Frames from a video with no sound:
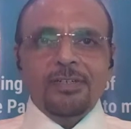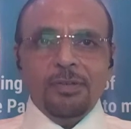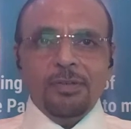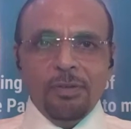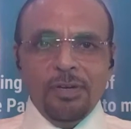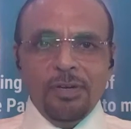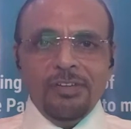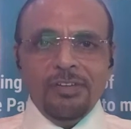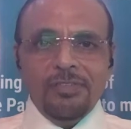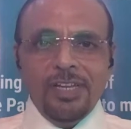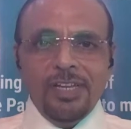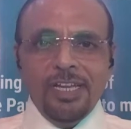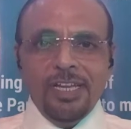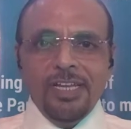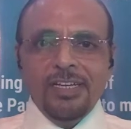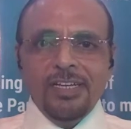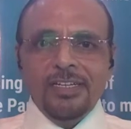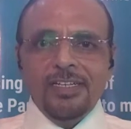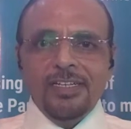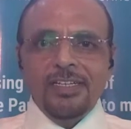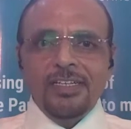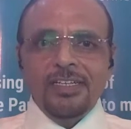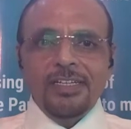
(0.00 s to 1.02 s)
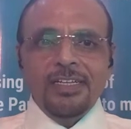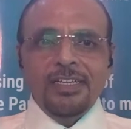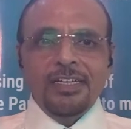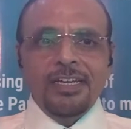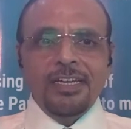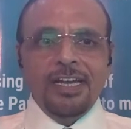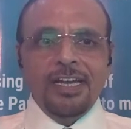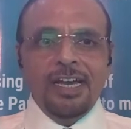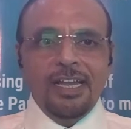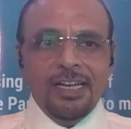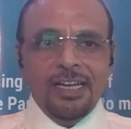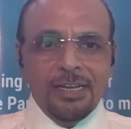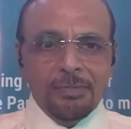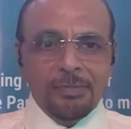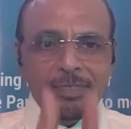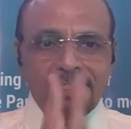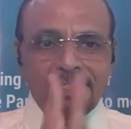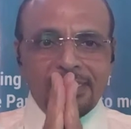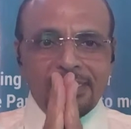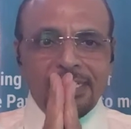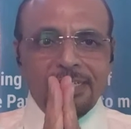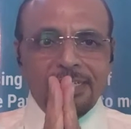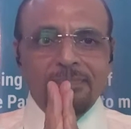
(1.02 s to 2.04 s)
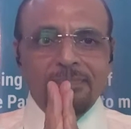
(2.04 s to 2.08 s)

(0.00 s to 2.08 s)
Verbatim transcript: good evening, and namaste.